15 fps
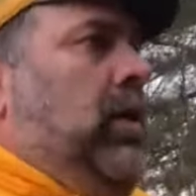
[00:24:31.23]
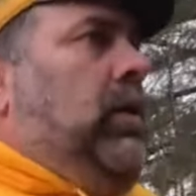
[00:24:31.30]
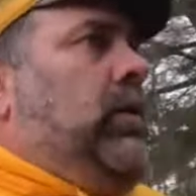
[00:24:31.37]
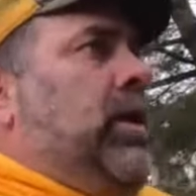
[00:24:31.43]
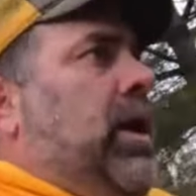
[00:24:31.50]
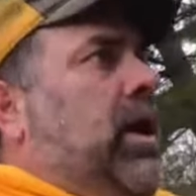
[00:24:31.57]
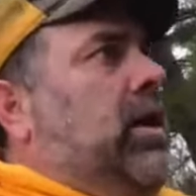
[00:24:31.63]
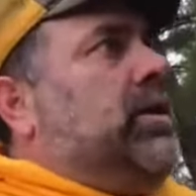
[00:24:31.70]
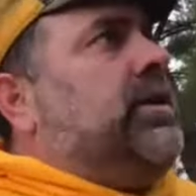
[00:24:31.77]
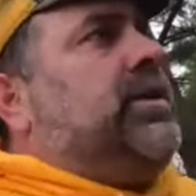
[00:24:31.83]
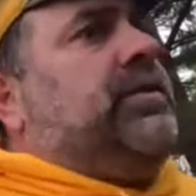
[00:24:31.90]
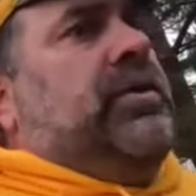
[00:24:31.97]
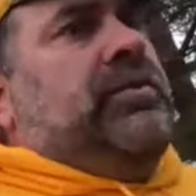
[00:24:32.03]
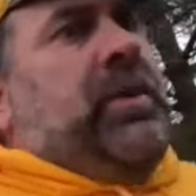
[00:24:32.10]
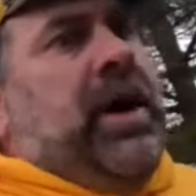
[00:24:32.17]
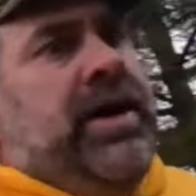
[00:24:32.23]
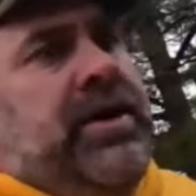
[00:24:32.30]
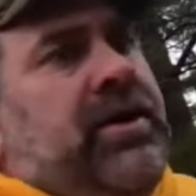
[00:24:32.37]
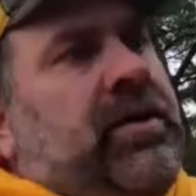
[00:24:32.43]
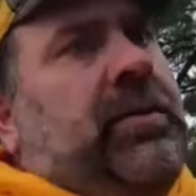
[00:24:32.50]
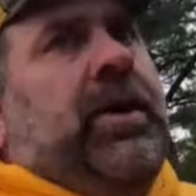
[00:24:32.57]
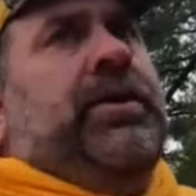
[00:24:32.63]
oh I'll uh, just remind
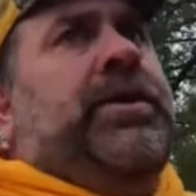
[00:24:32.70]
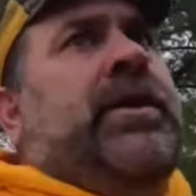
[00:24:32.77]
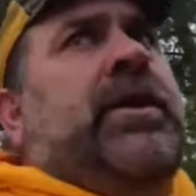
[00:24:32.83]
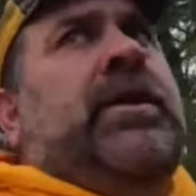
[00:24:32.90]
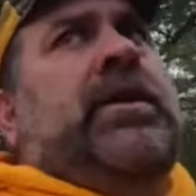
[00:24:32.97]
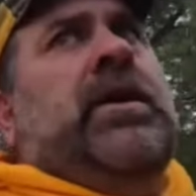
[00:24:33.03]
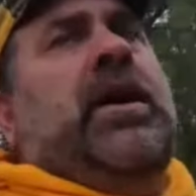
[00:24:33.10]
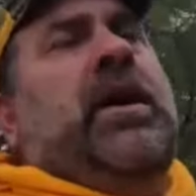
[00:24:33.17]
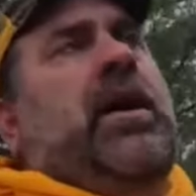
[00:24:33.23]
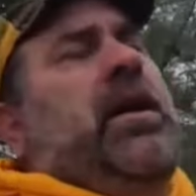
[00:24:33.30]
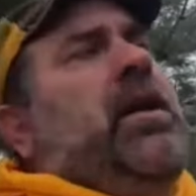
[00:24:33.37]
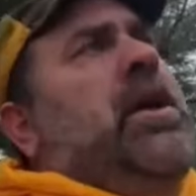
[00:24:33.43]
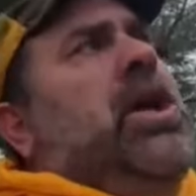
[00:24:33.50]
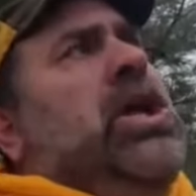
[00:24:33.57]
reminder about the uh,